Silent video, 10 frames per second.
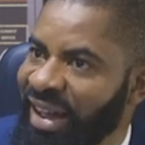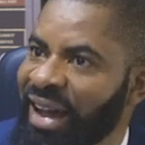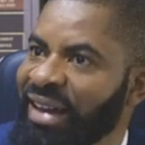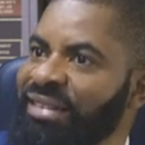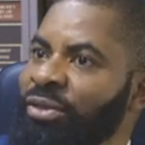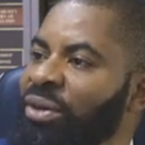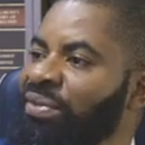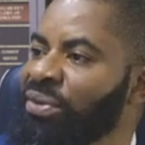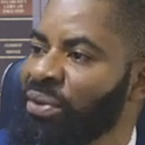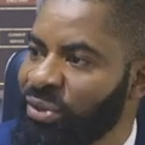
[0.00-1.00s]
and talk
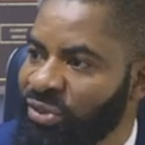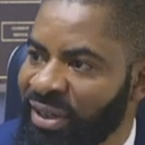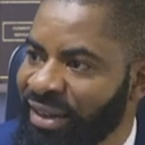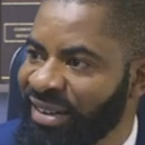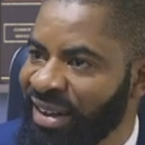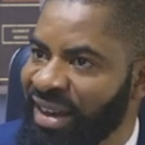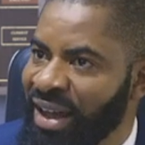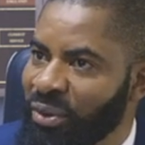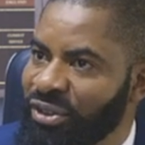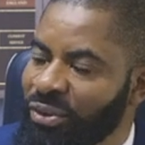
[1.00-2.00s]
to you in the
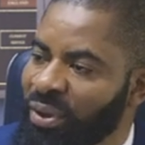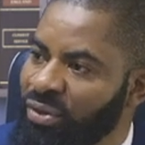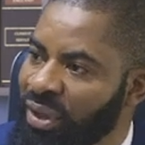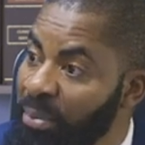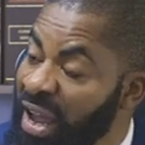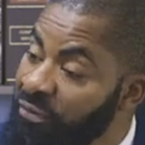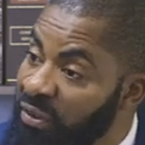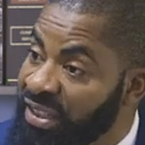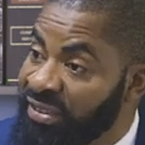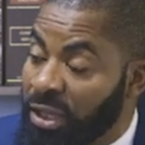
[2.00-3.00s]
language you want to hear. But if
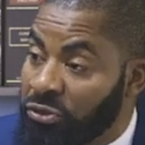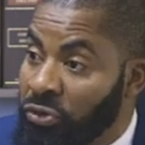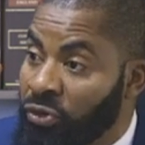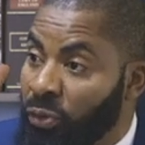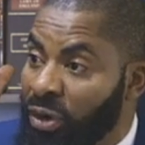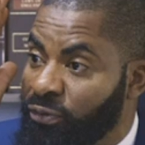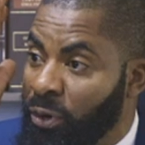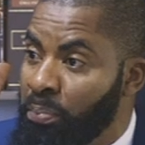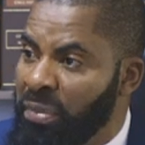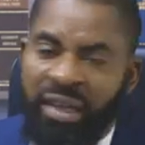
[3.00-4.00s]
it is the truth you want
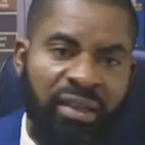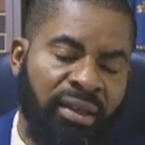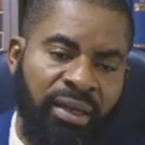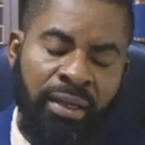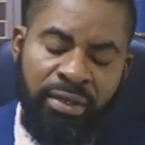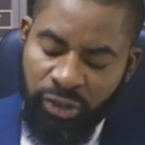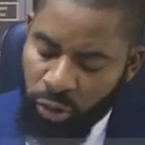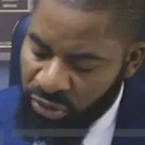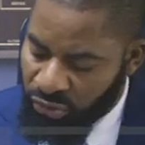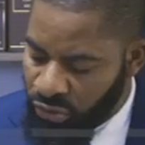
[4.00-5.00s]
from me,
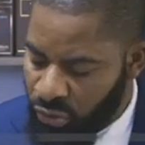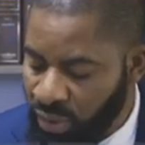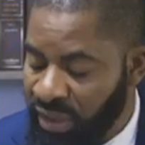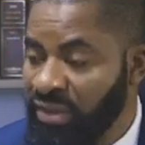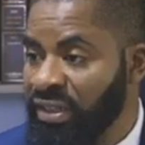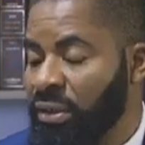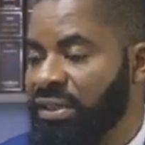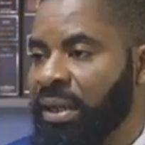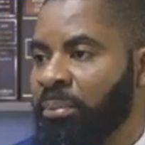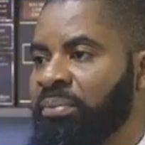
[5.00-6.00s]
Tinubu is going to win
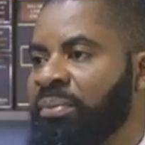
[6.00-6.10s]
second term.